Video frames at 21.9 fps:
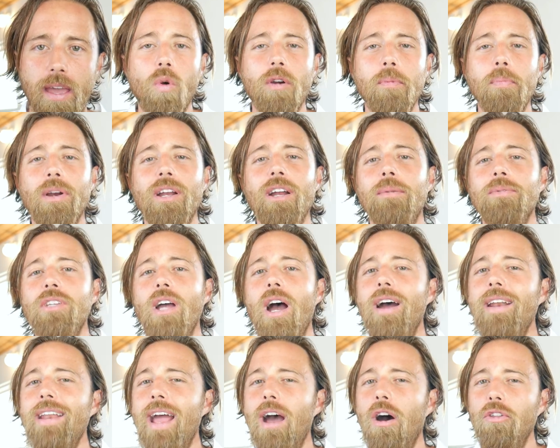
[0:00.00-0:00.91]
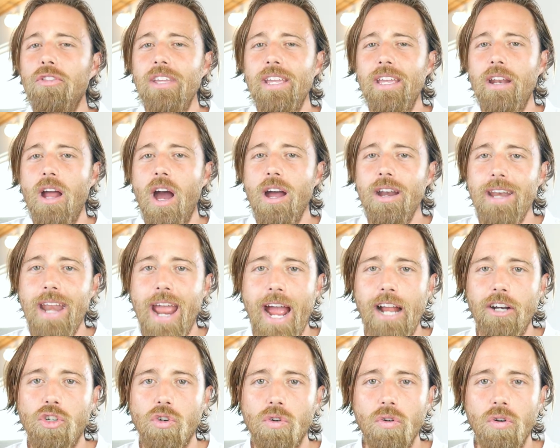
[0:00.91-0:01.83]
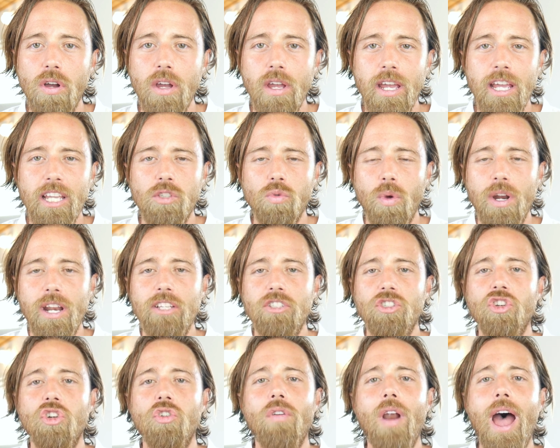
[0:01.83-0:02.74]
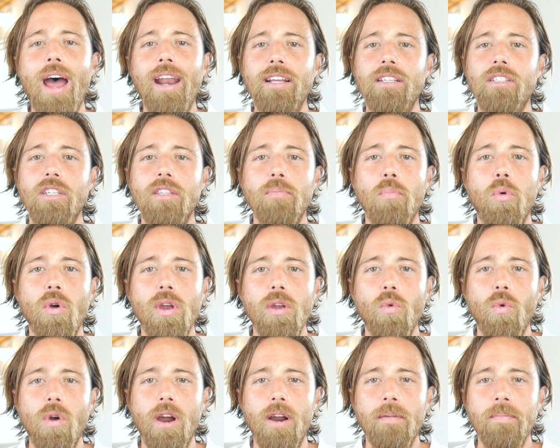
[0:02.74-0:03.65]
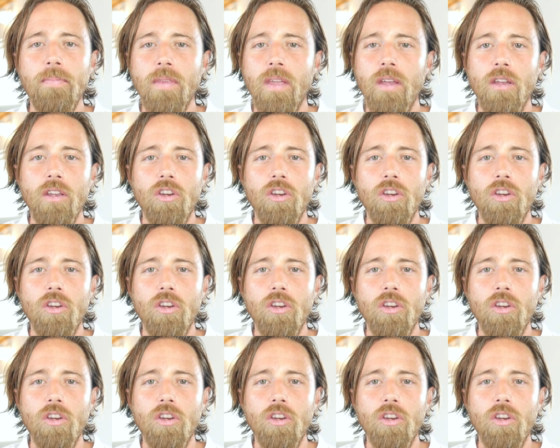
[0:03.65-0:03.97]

Where it becomes unhealthy and unnatural is when it's neurotic to the point where